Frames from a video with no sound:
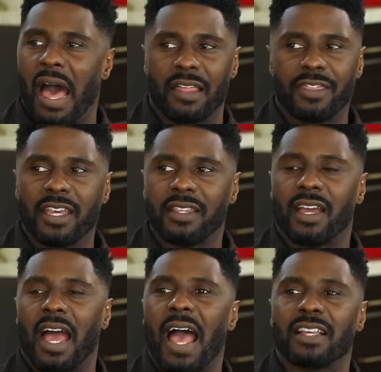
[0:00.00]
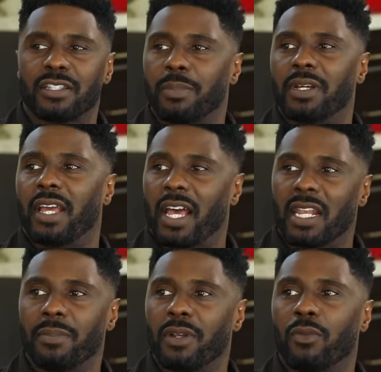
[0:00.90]
I think there has to be an
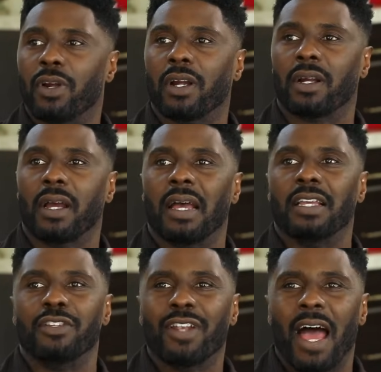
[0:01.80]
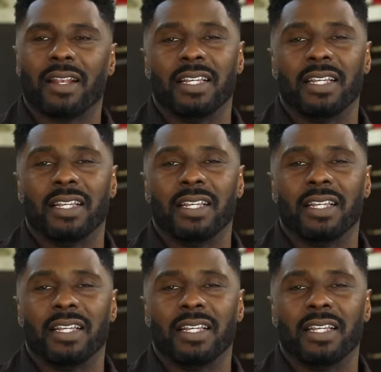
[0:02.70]
element where you're not,